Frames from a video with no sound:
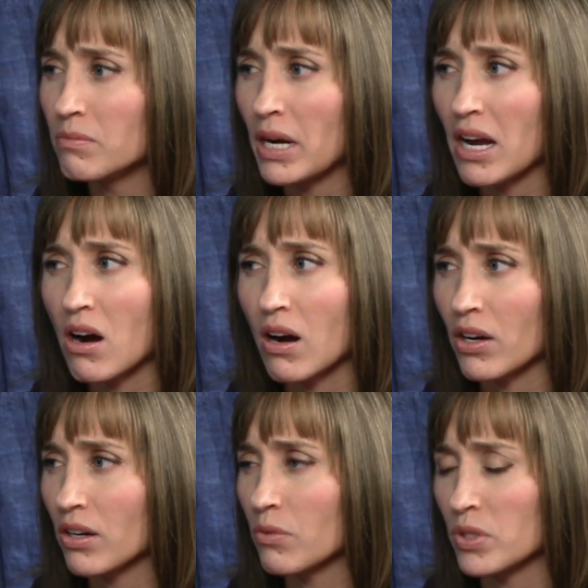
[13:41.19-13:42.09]
Okay. My
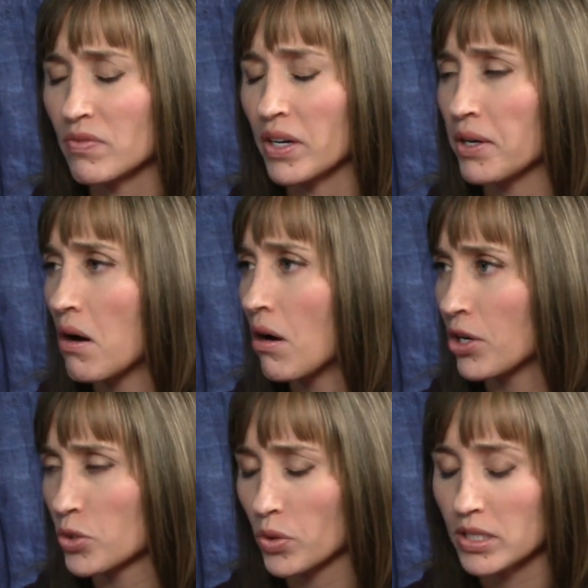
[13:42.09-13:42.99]
heart was very
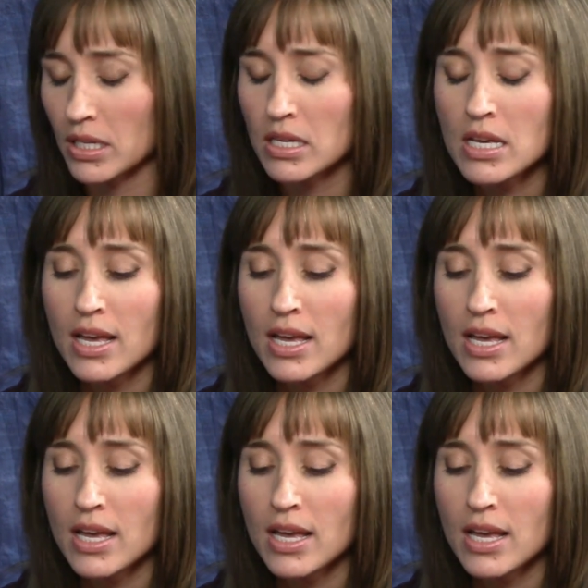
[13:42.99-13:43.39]
hard towards it.